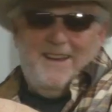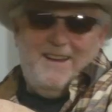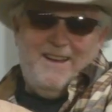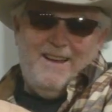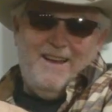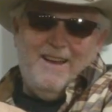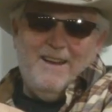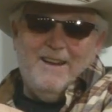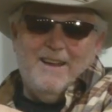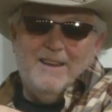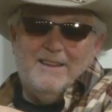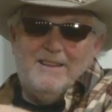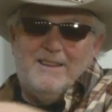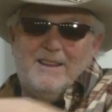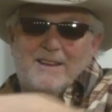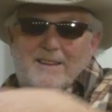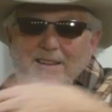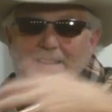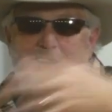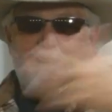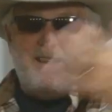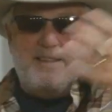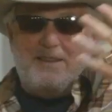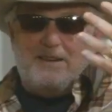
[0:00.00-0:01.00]
I like
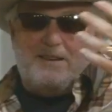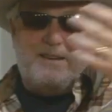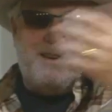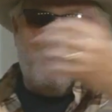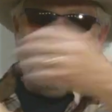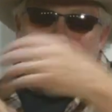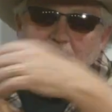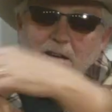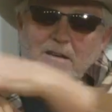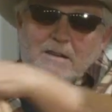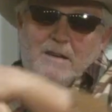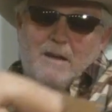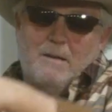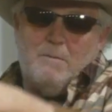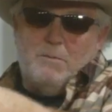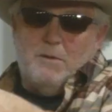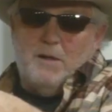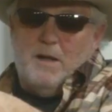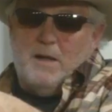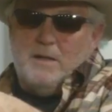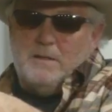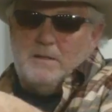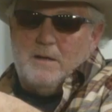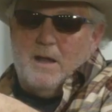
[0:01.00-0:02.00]
the kind of
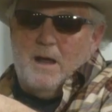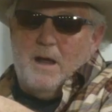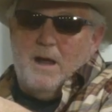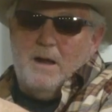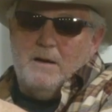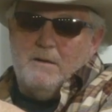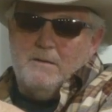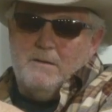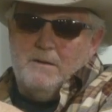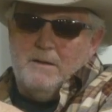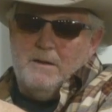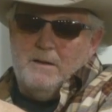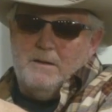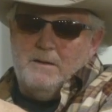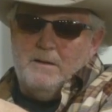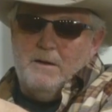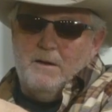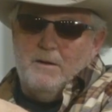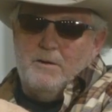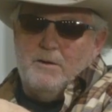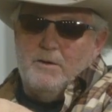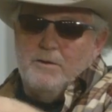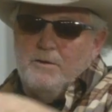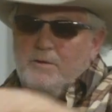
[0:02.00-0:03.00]
double entendre that,
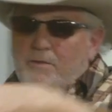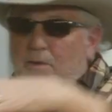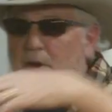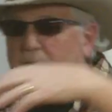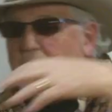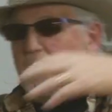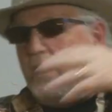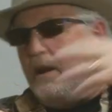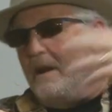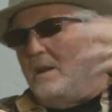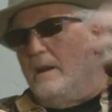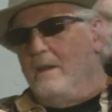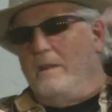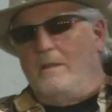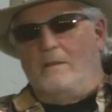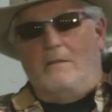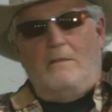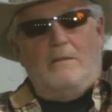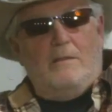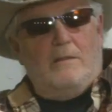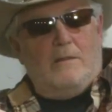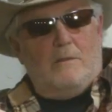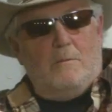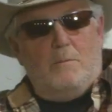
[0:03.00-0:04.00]
you know, you're drinking
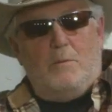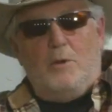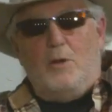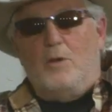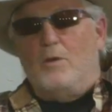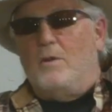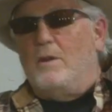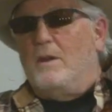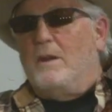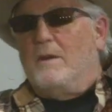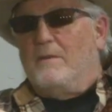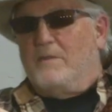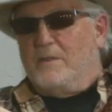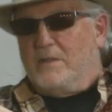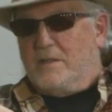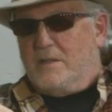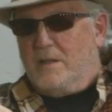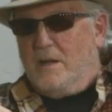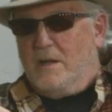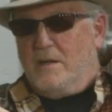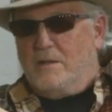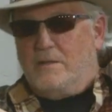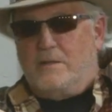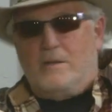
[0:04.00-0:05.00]
in the beauty of a
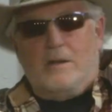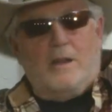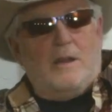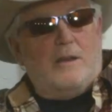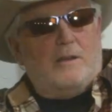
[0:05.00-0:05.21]
sunset.